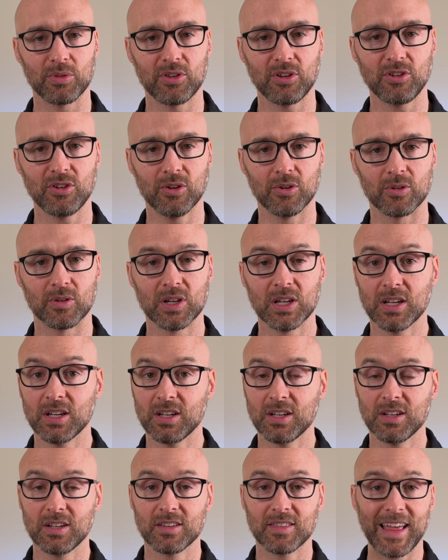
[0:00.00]
you?
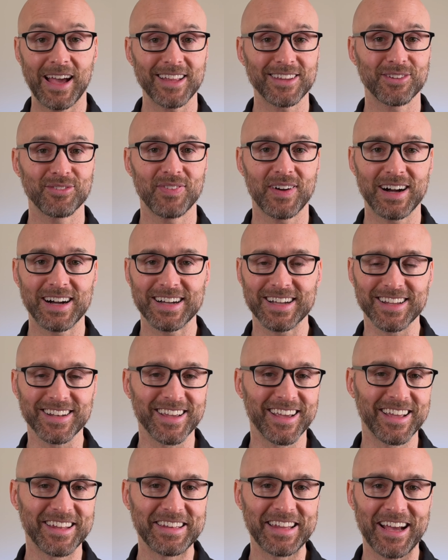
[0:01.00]
That's fine
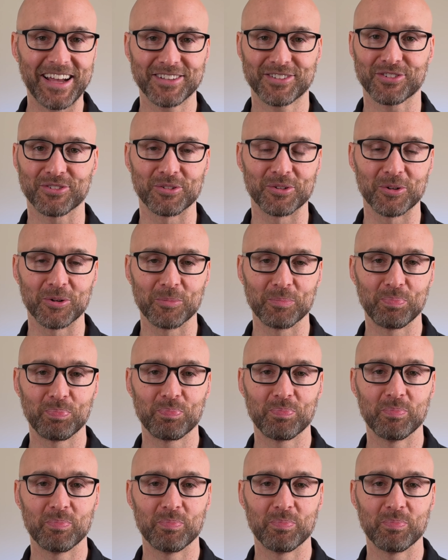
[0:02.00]
and natural,